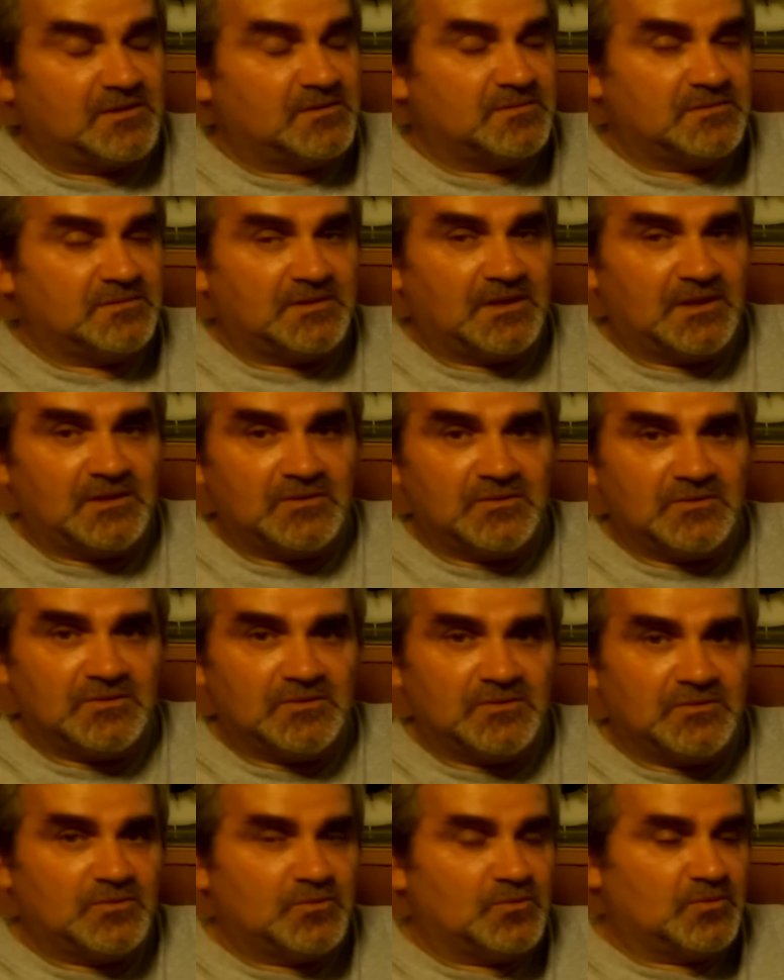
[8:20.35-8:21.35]
than
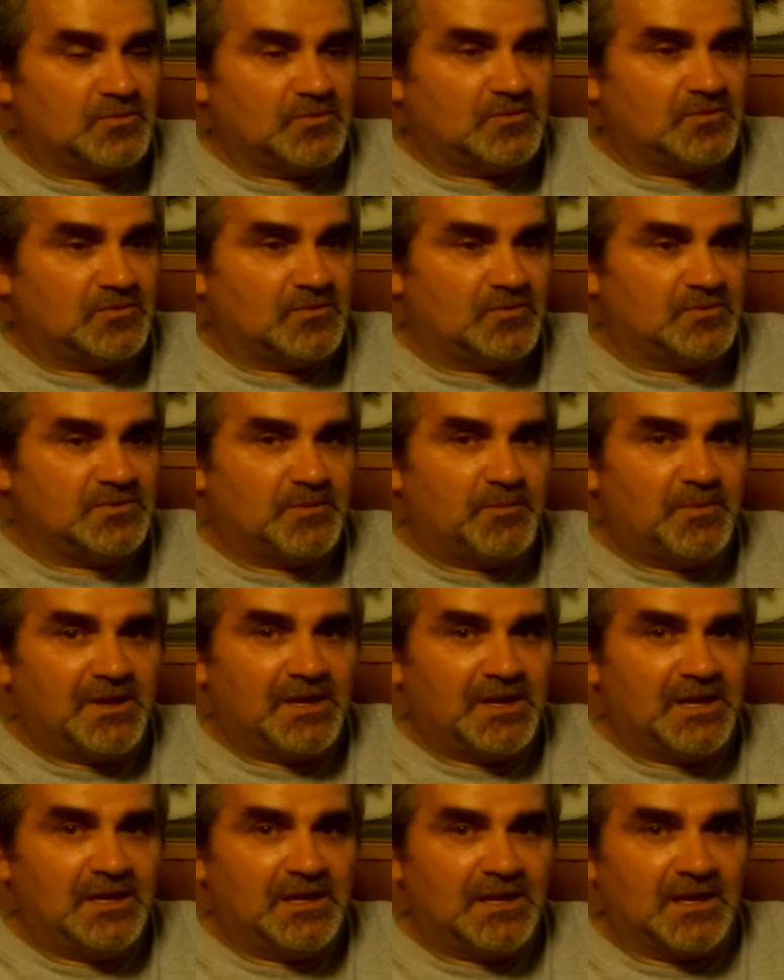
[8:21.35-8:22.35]
on the
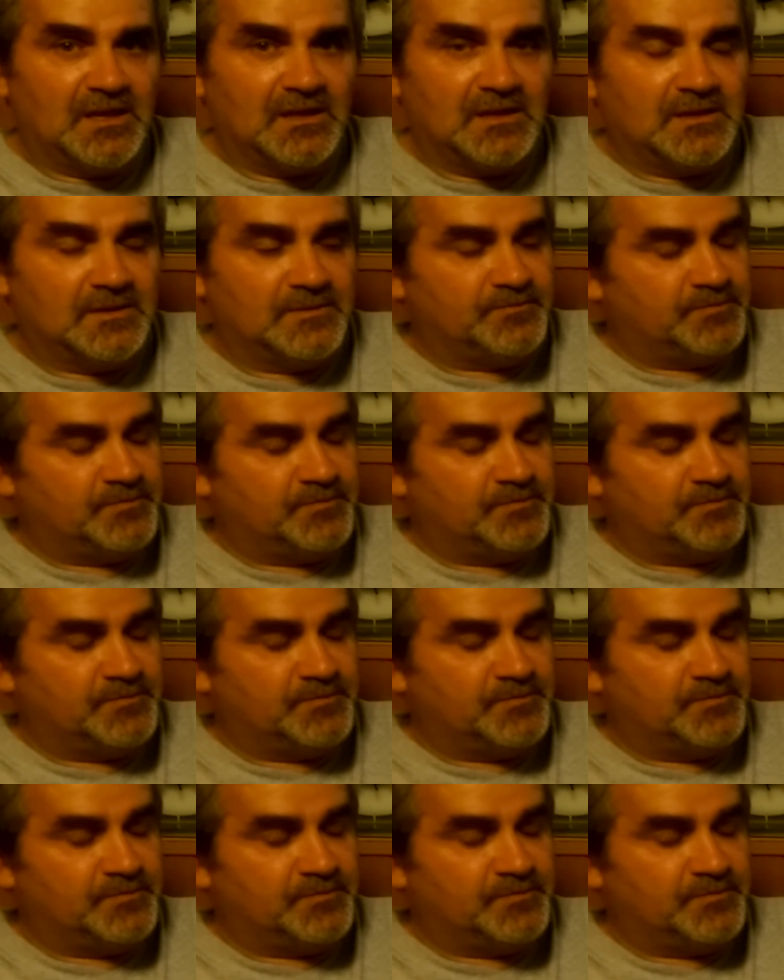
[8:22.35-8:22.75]
beginning.